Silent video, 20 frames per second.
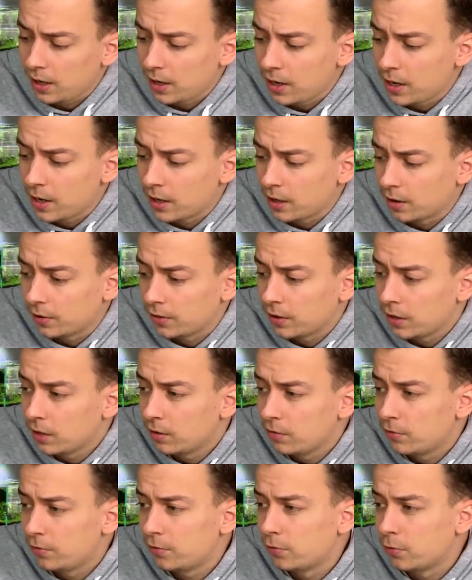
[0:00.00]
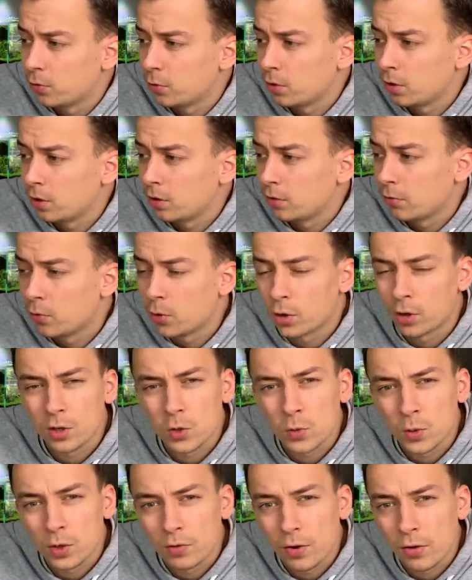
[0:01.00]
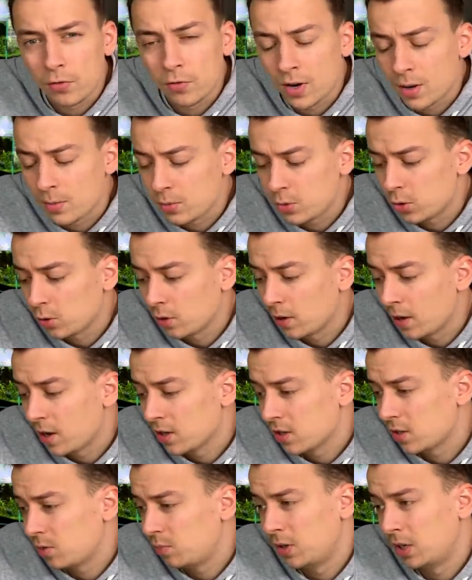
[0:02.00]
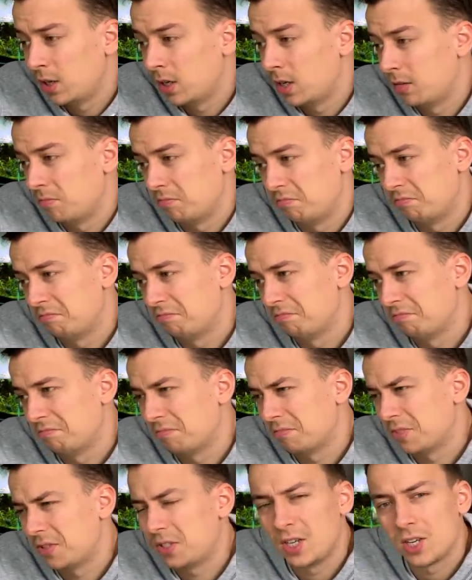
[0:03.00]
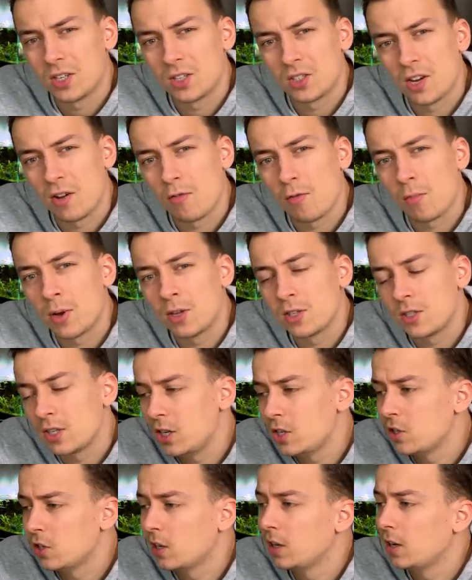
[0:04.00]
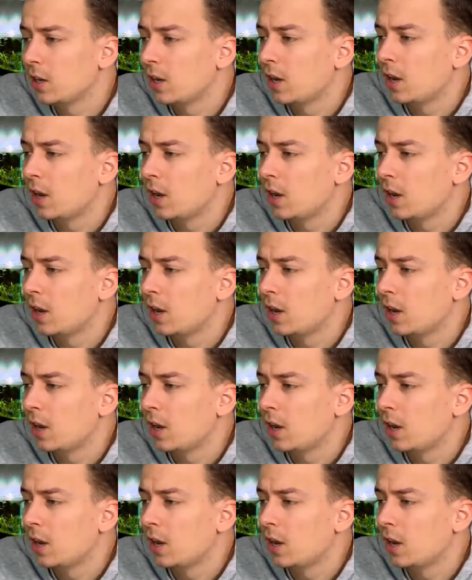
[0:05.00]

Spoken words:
And I think 425 grams should last me 6-7 months easily.